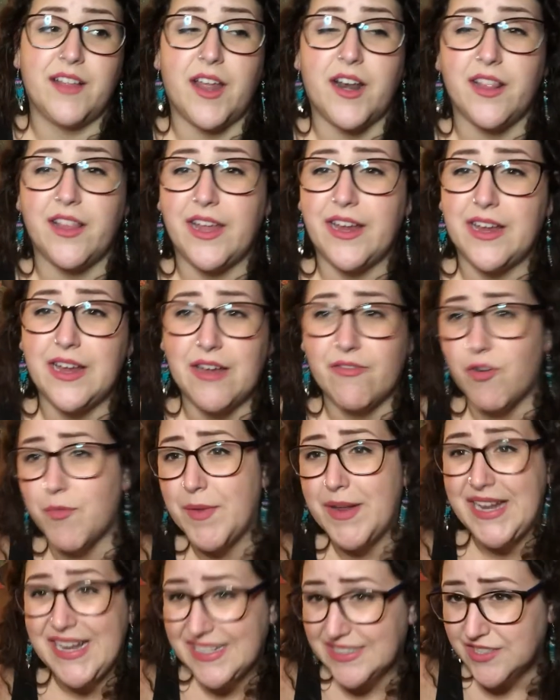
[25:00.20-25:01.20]
a lot of like
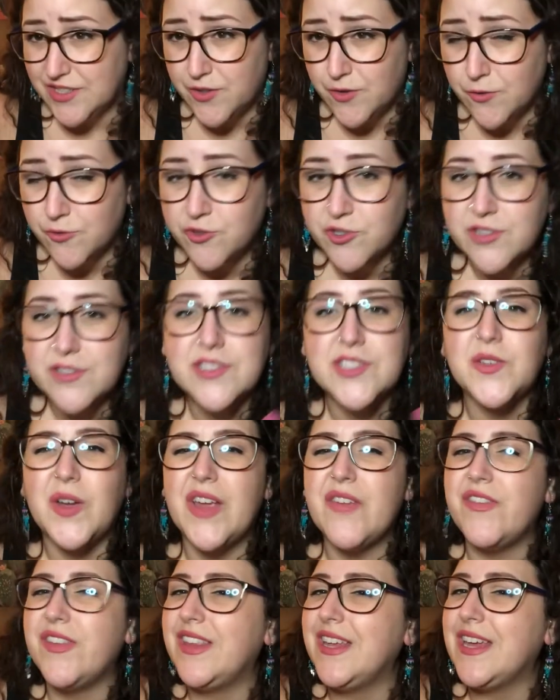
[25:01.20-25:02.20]
government institutions. So
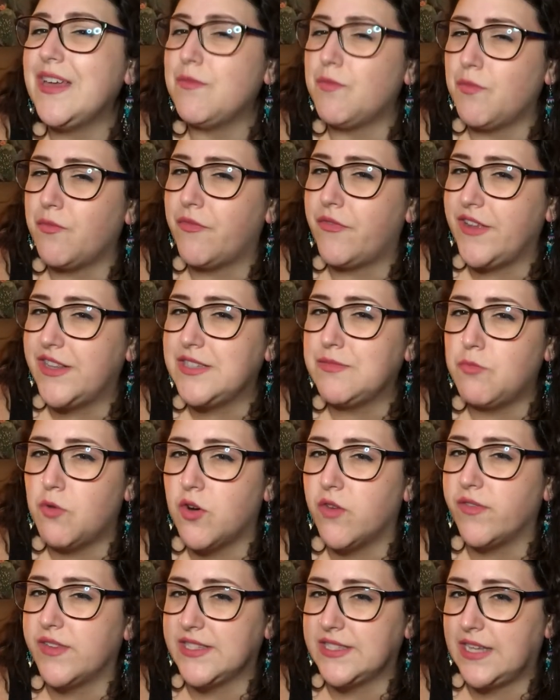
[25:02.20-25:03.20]
I feel like it fits
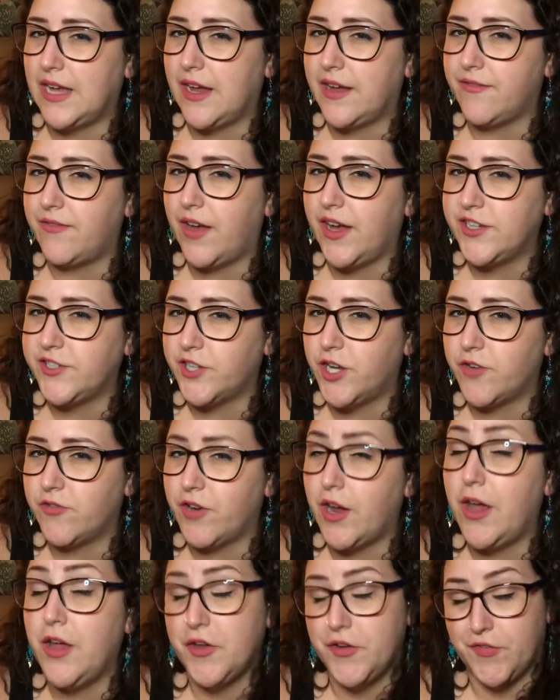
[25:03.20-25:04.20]
more of the sci-fi
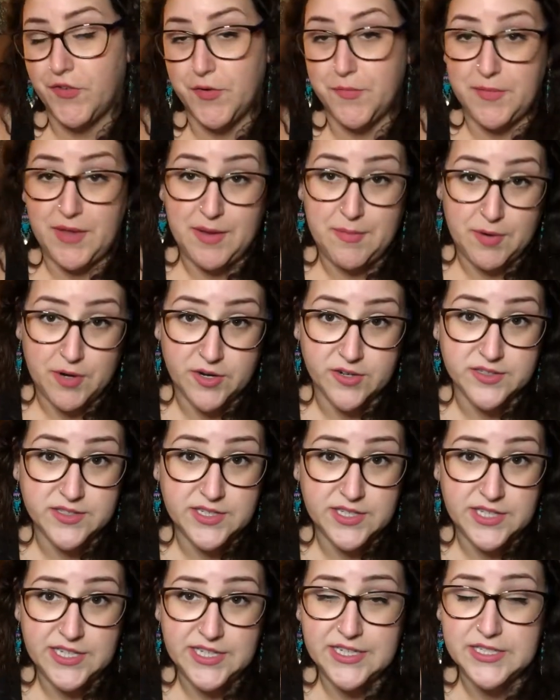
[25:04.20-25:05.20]
genre for me
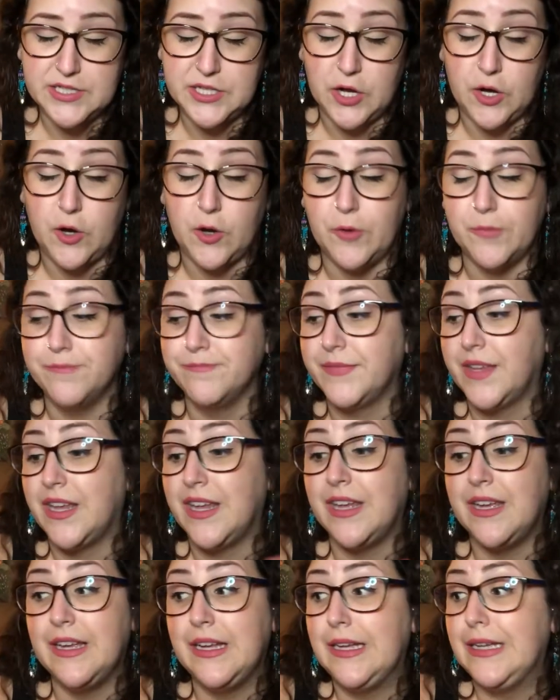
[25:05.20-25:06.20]
personally. So
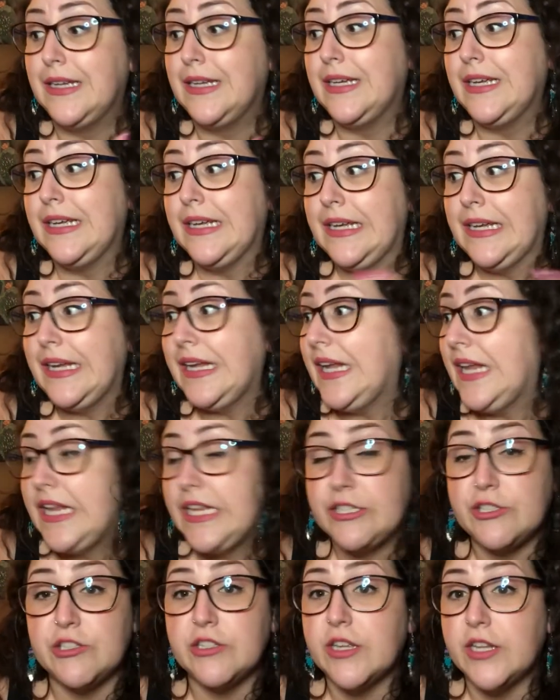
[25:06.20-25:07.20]

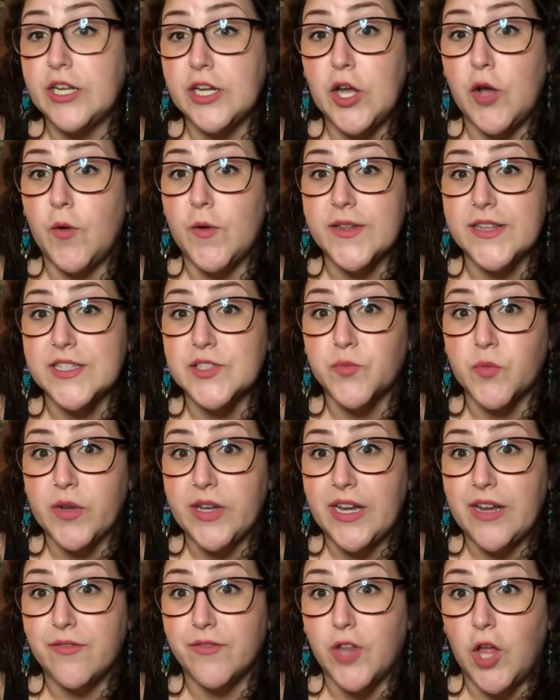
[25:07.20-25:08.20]
it's just gonna go on this
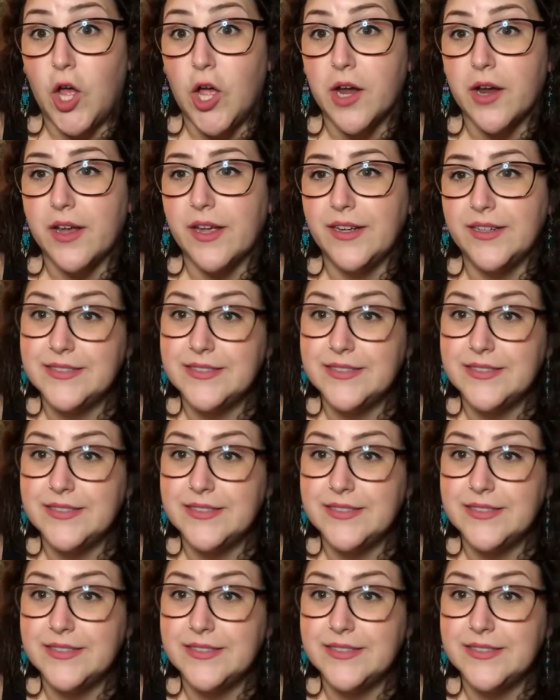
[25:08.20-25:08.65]
reading vlog.